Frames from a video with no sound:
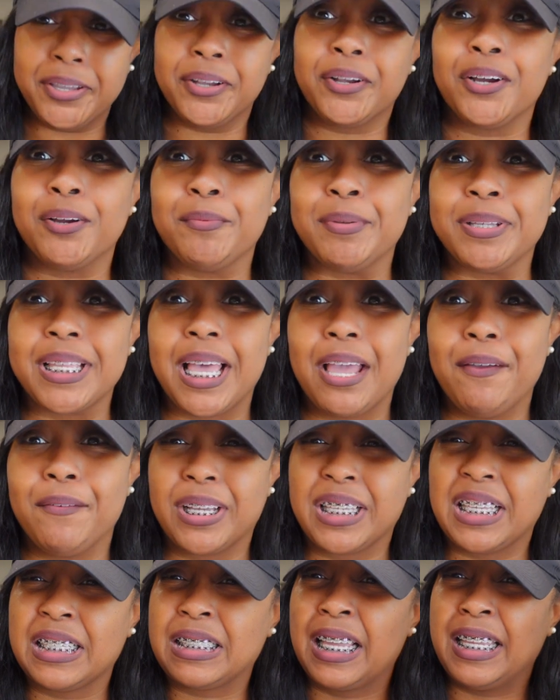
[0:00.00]
your girl be saving,
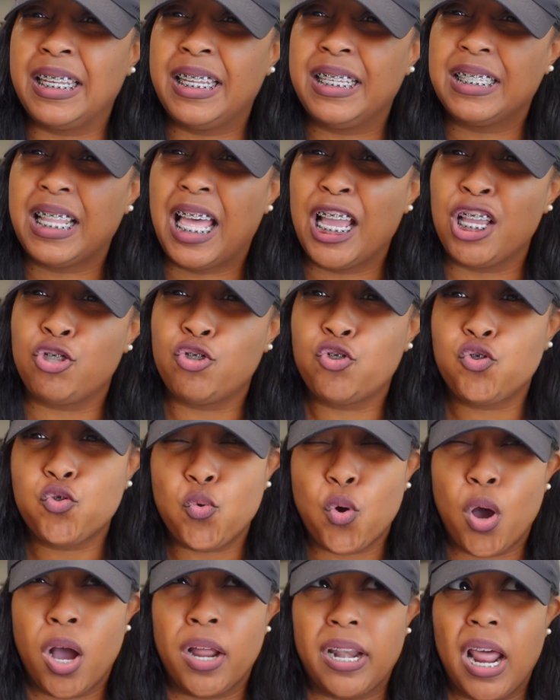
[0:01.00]
because I think these like
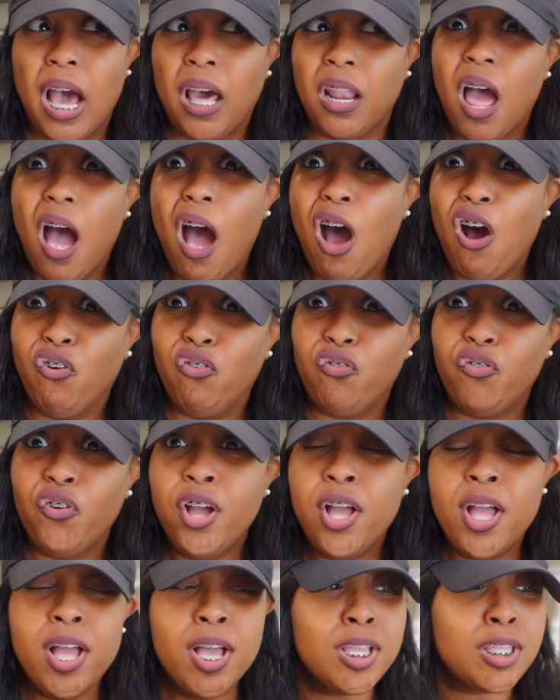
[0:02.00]
$1
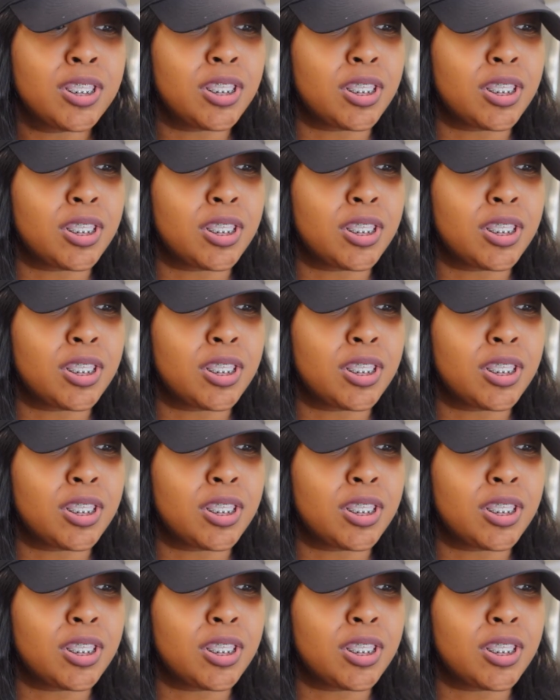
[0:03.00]
off.